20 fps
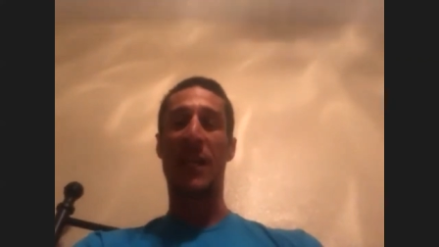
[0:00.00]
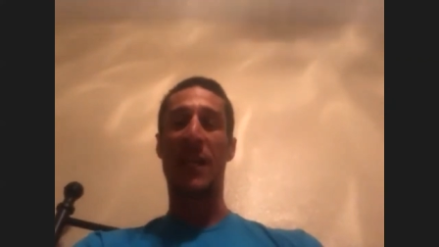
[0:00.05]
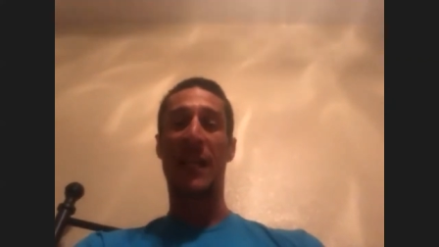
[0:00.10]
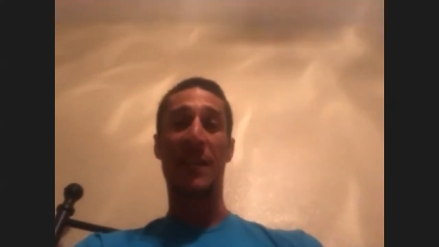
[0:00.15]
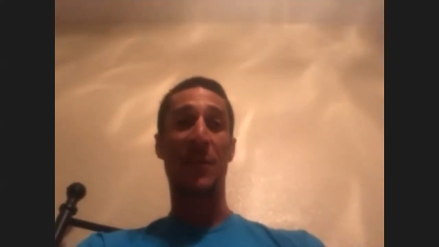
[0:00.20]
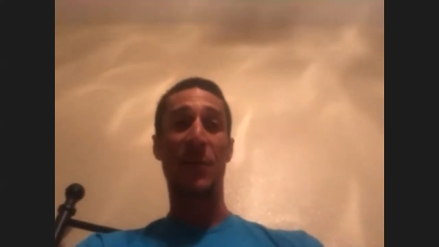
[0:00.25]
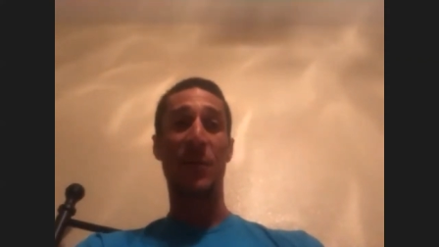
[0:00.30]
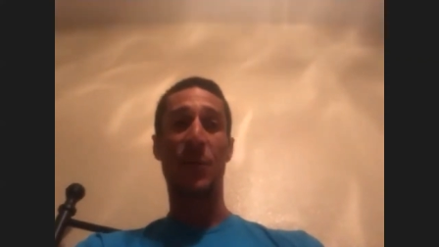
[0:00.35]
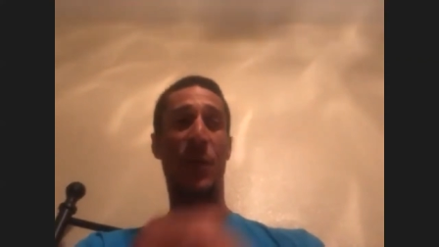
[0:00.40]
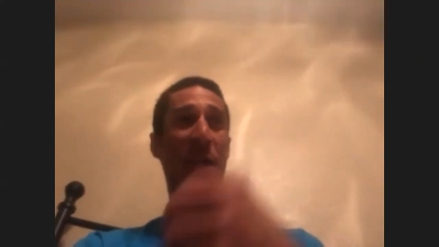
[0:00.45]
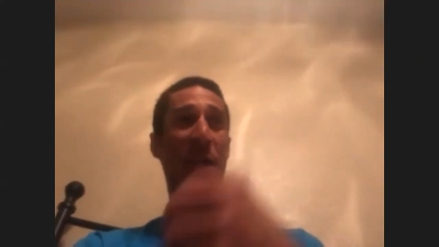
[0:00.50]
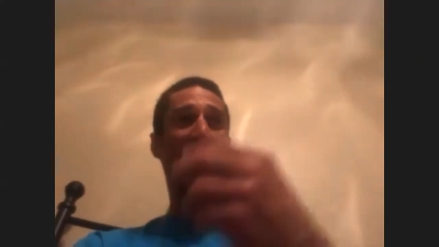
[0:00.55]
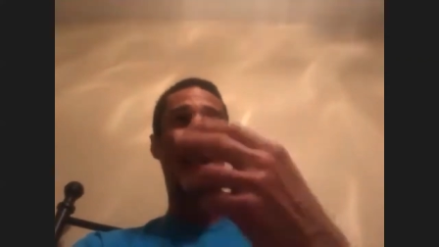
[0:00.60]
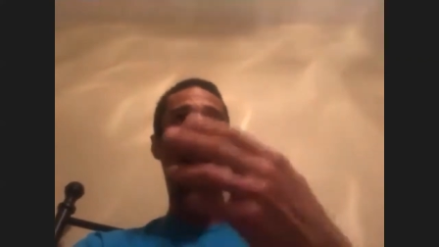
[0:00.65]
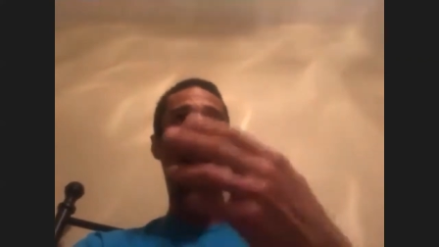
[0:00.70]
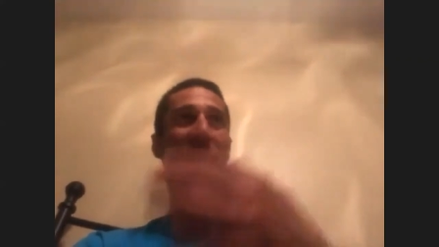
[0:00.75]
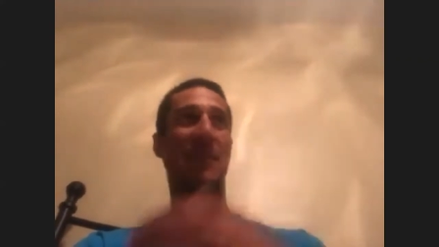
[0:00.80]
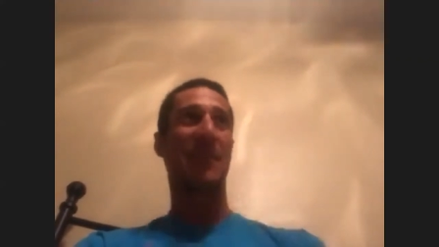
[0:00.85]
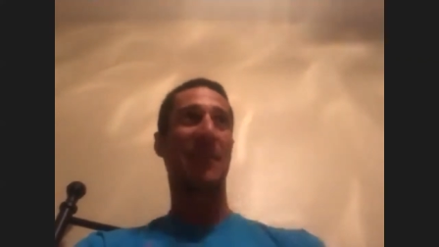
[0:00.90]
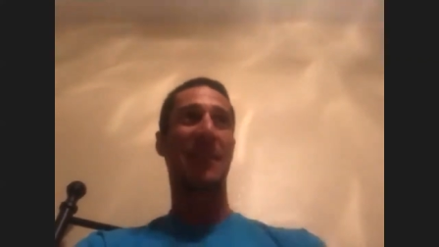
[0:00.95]
Like you wanna
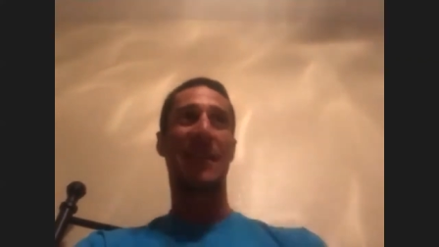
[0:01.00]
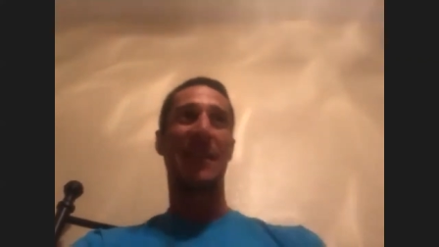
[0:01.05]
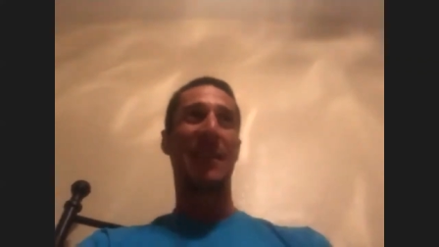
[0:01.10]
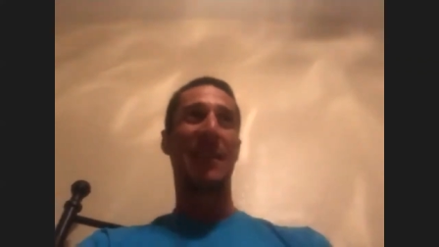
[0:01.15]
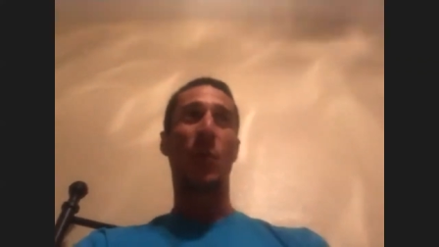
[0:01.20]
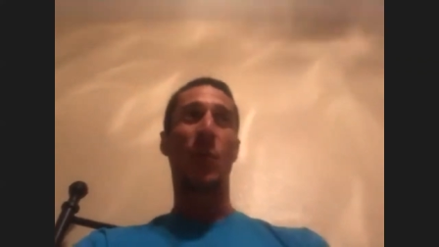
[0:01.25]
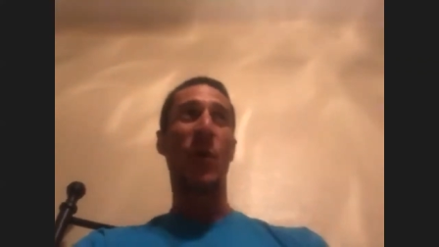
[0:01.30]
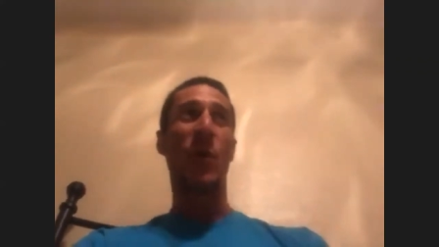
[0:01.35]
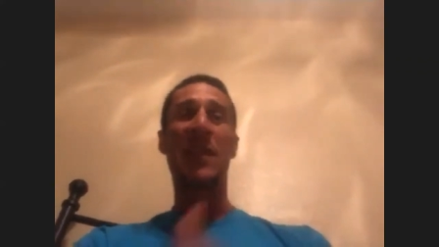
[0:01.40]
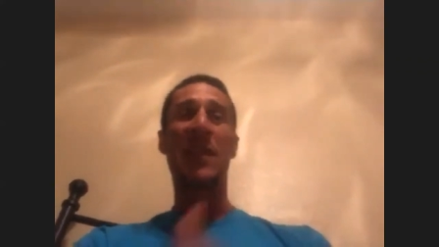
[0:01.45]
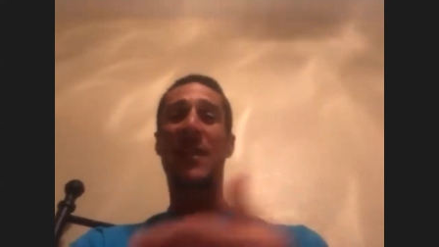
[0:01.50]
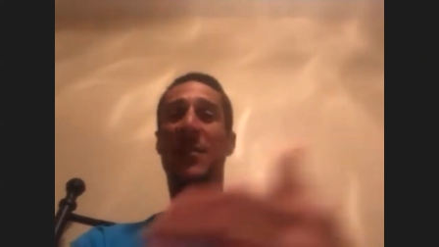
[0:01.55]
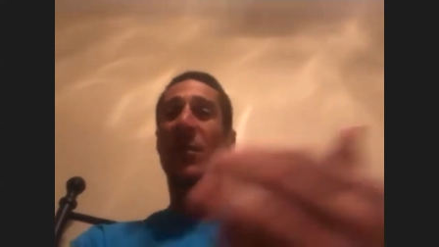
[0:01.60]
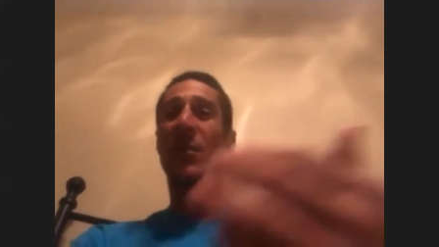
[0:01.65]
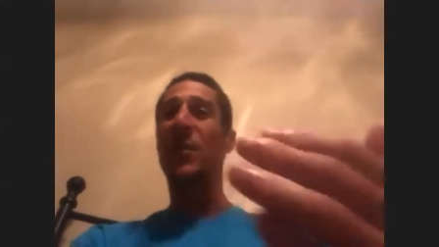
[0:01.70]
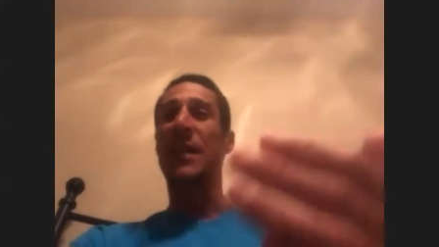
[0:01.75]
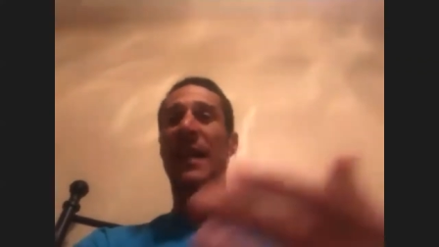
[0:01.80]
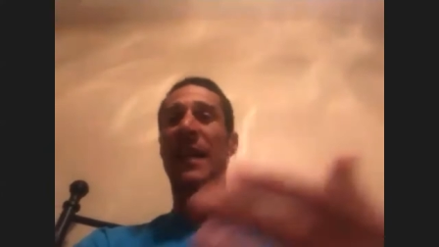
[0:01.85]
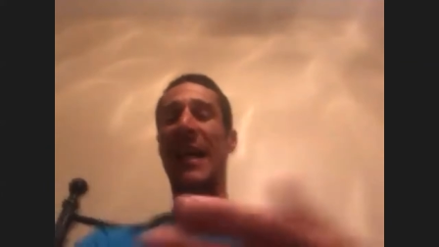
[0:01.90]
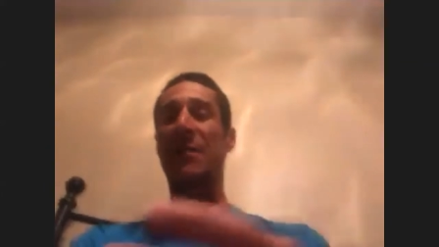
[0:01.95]
like when that's
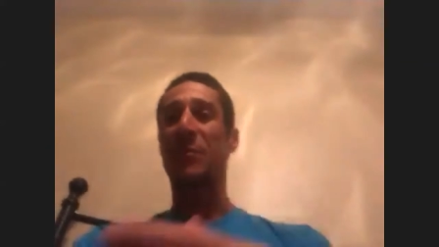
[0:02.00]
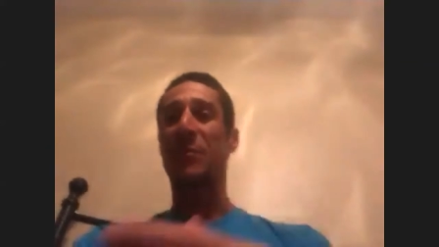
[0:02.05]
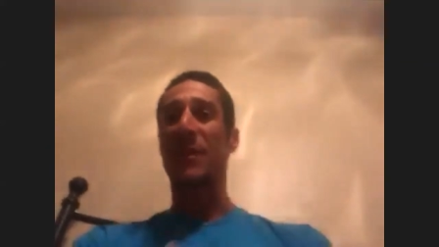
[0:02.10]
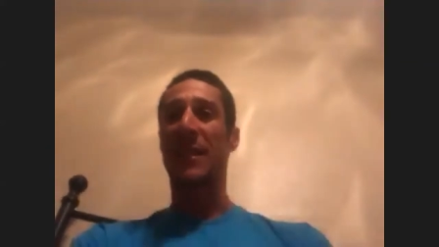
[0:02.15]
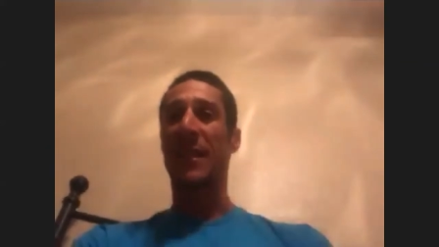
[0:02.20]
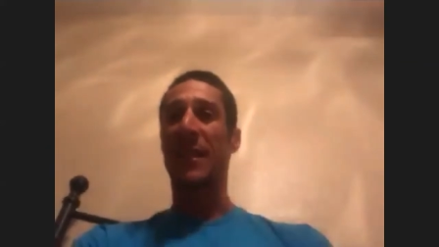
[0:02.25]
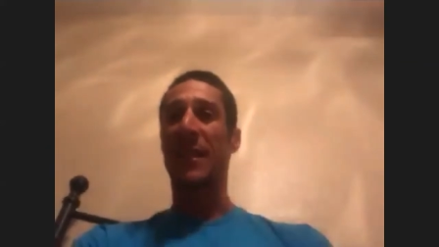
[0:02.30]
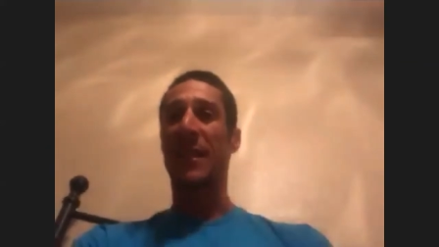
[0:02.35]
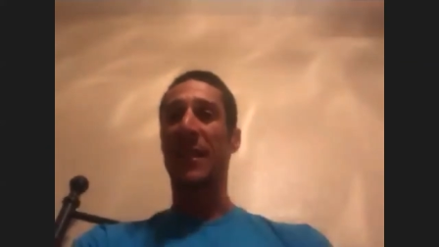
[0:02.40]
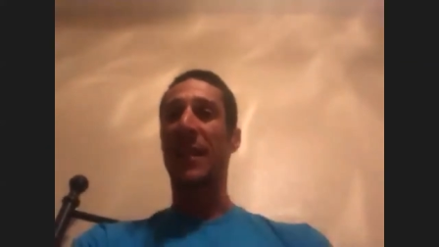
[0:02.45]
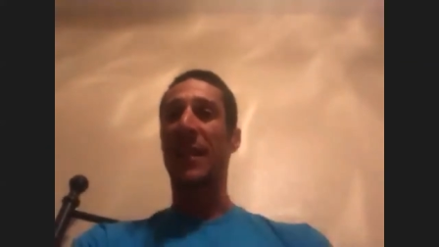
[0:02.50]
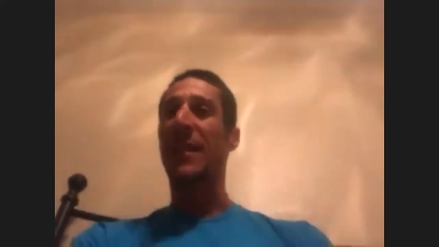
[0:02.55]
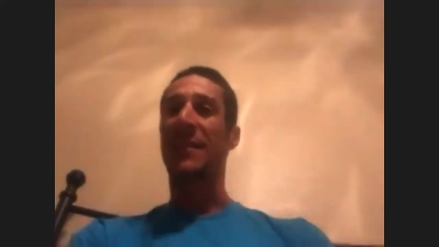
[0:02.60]
gonna happen again.